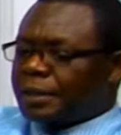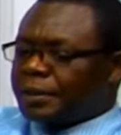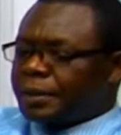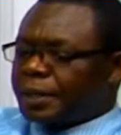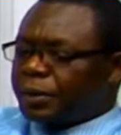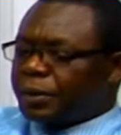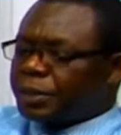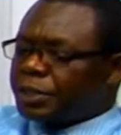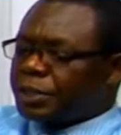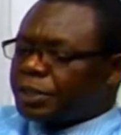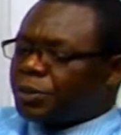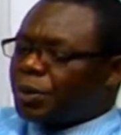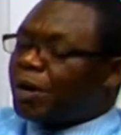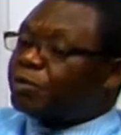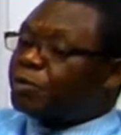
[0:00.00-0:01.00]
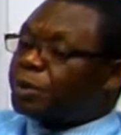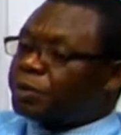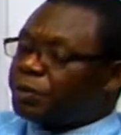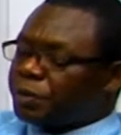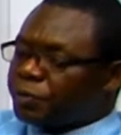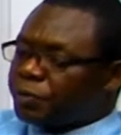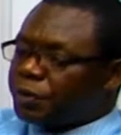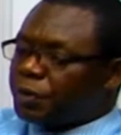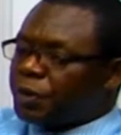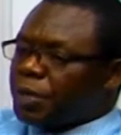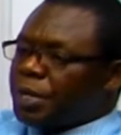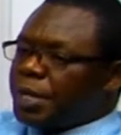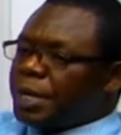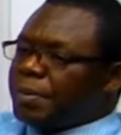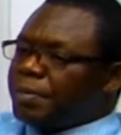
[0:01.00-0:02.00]
an audience, you have to be truthful.
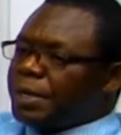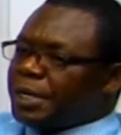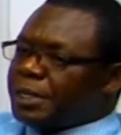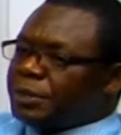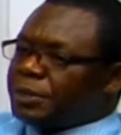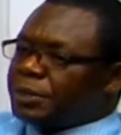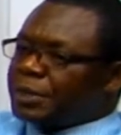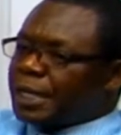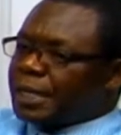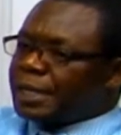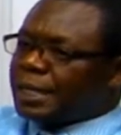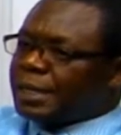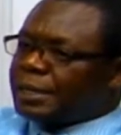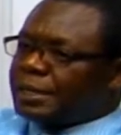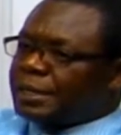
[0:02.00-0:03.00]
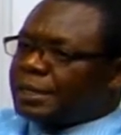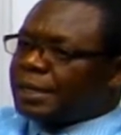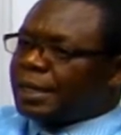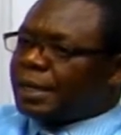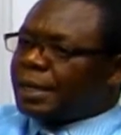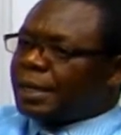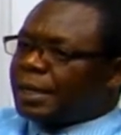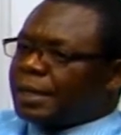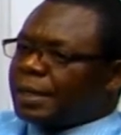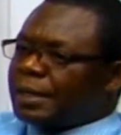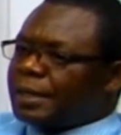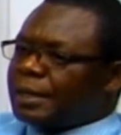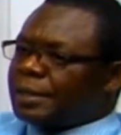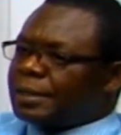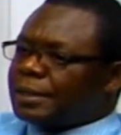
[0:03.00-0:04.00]
Meaning to say that
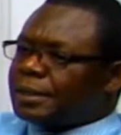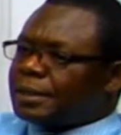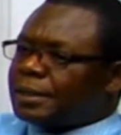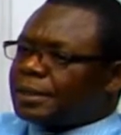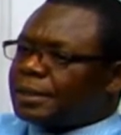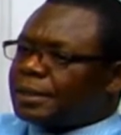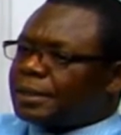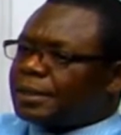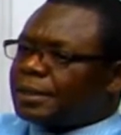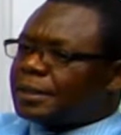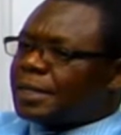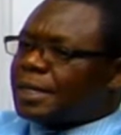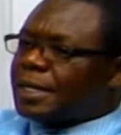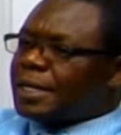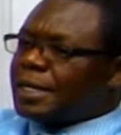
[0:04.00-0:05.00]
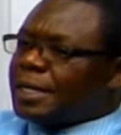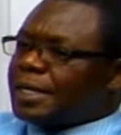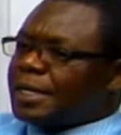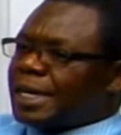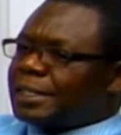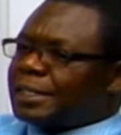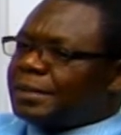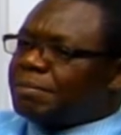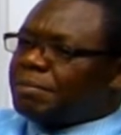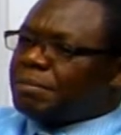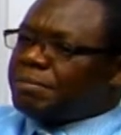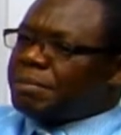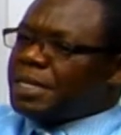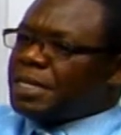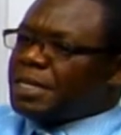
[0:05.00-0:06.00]
it is that
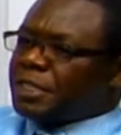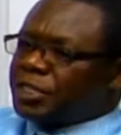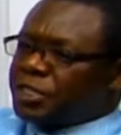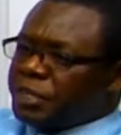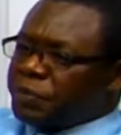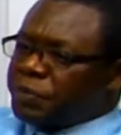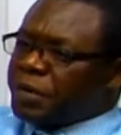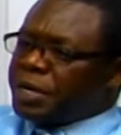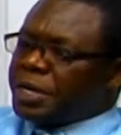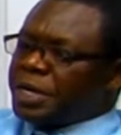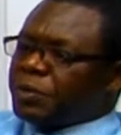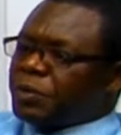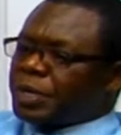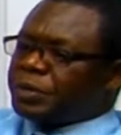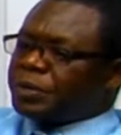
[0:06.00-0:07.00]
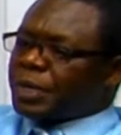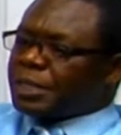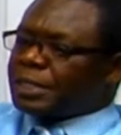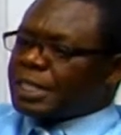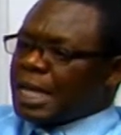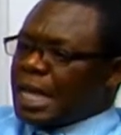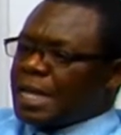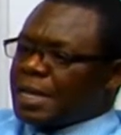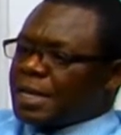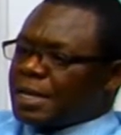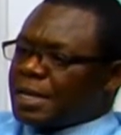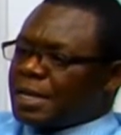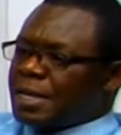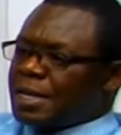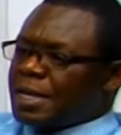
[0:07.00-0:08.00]
being genuine in what you are saying
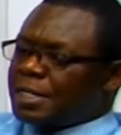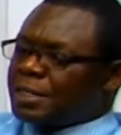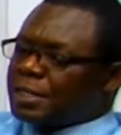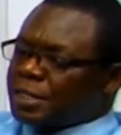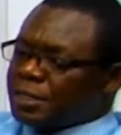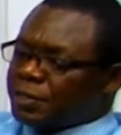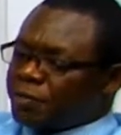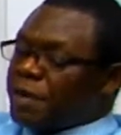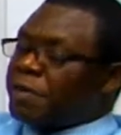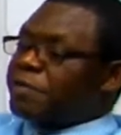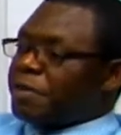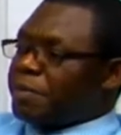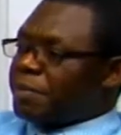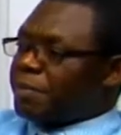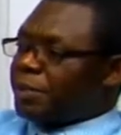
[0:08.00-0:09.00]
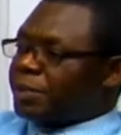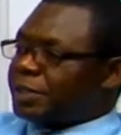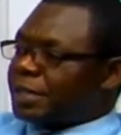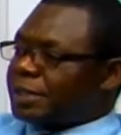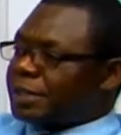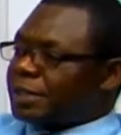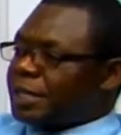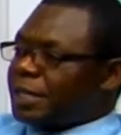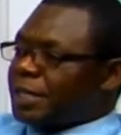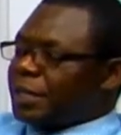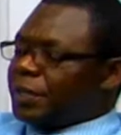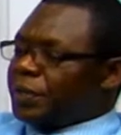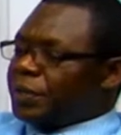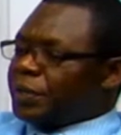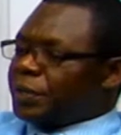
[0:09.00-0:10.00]
is very, very important.
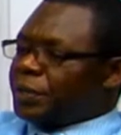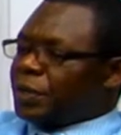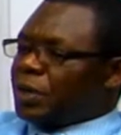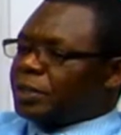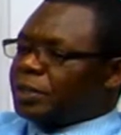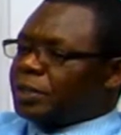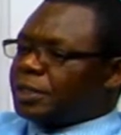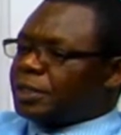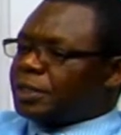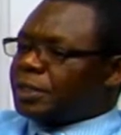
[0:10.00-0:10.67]
You don't